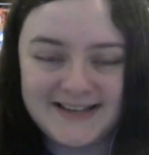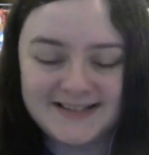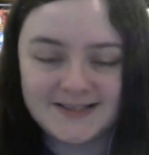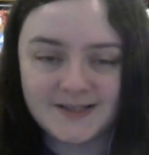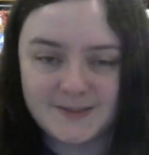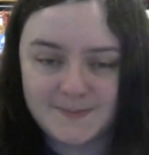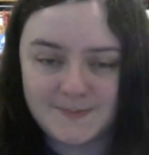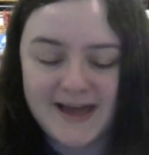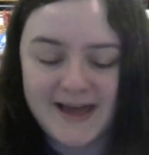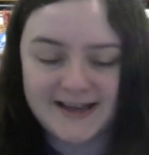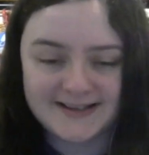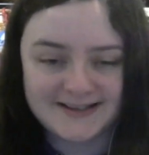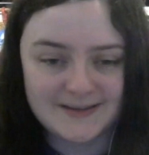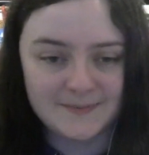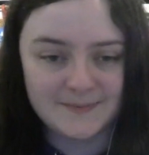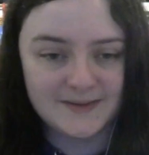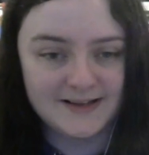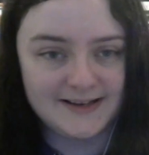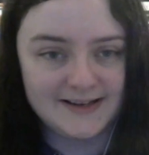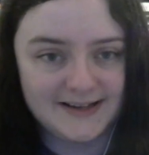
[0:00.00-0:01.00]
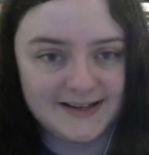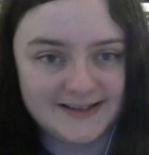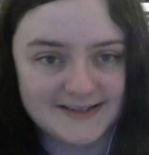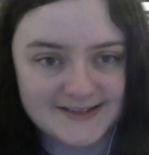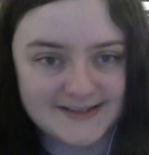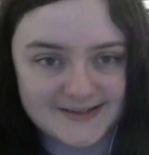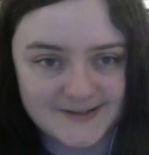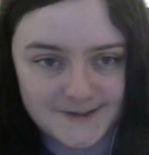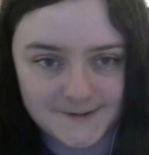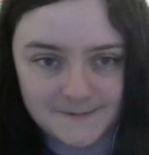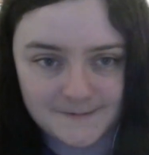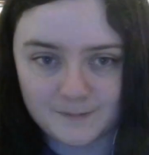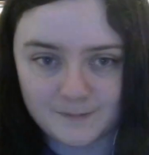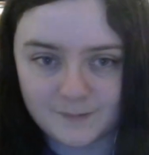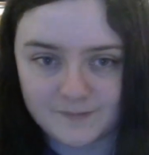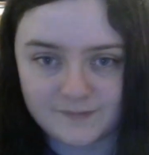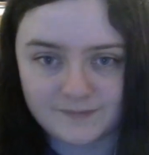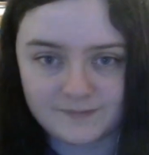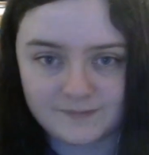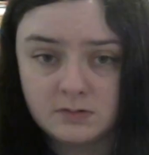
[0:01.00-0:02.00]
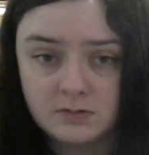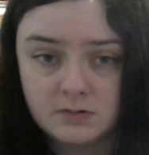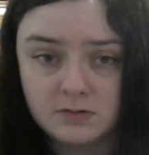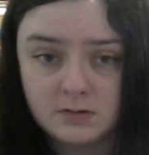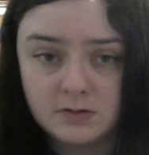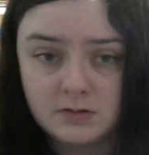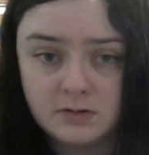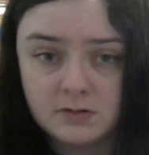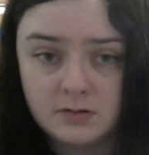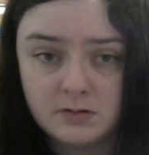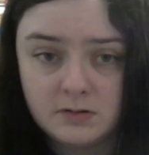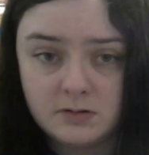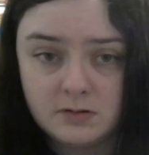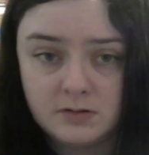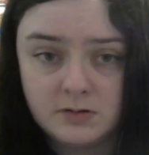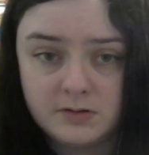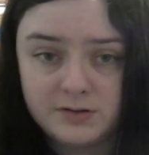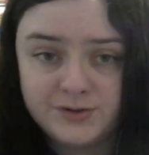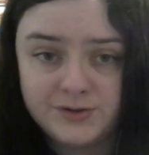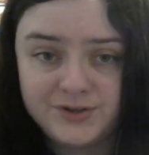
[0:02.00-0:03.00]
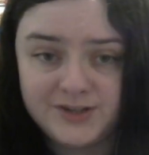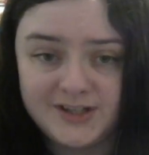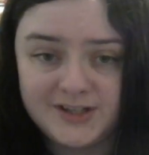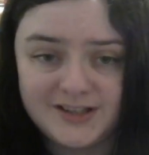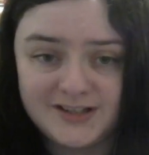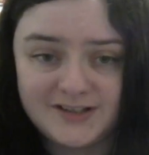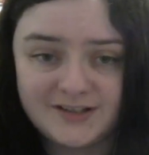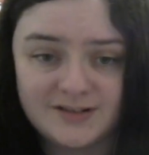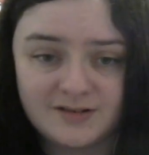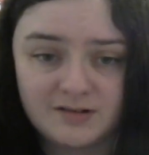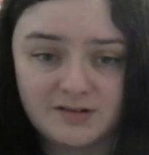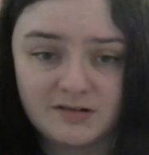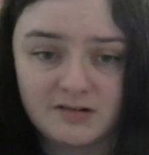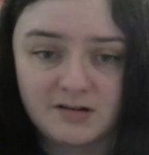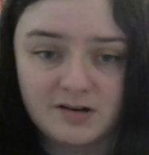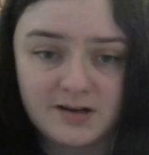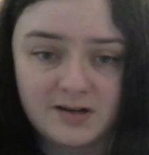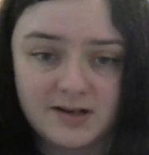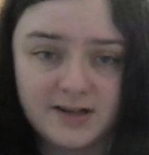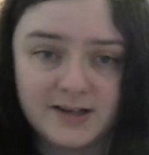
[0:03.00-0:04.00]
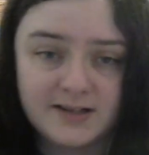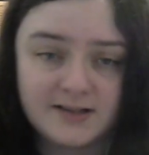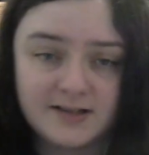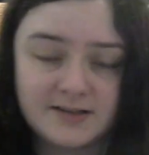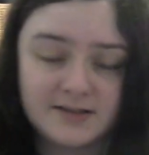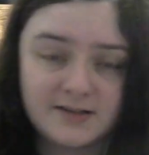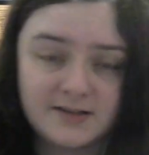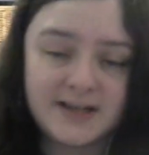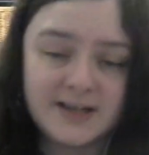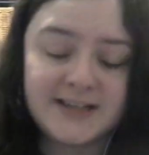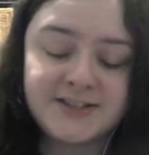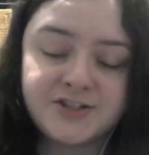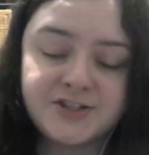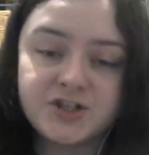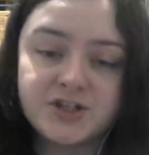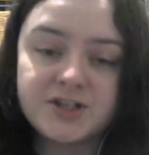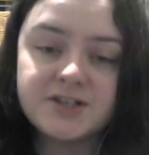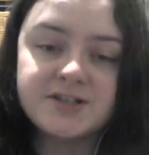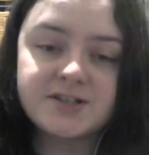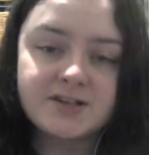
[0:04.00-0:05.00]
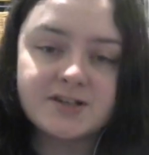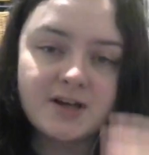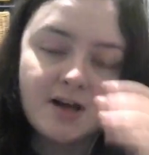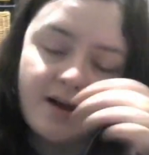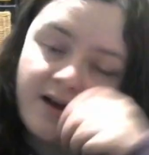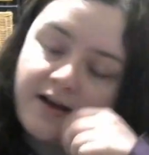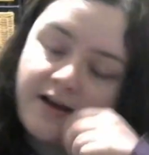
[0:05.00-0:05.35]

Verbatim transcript: suspects him at least. Jesus Christ. It's just...